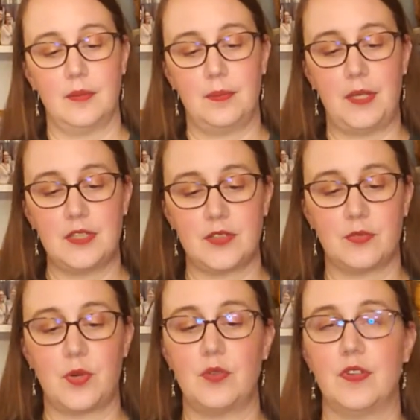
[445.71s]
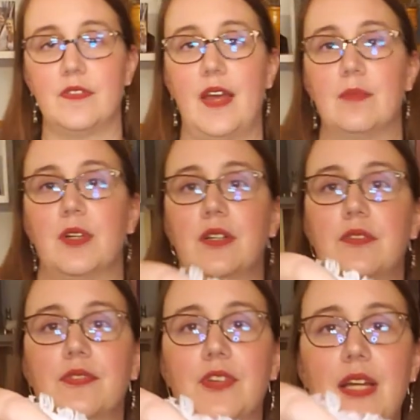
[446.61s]
piece of woven fabric, it
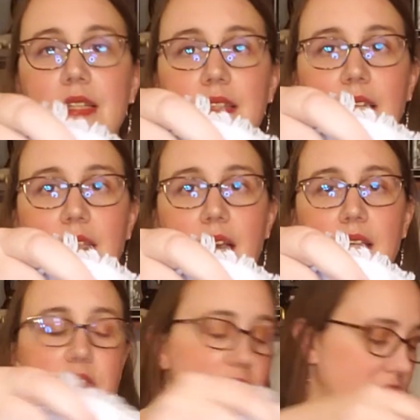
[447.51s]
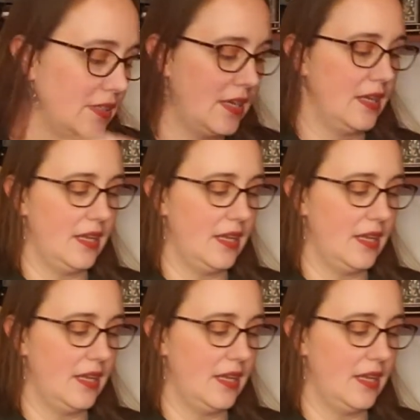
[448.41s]
frays on the edges,